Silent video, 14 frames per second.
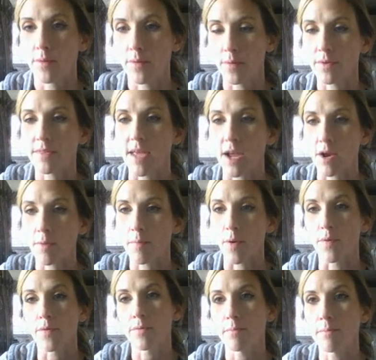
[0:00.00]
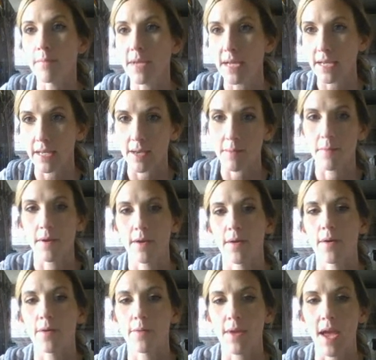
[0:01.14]
or they are both medium.
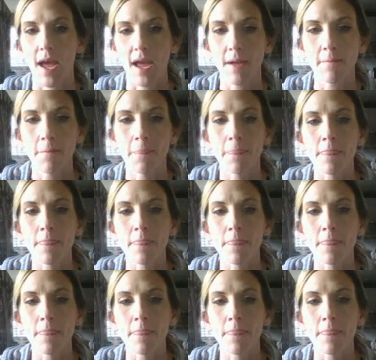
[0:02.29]
Okay.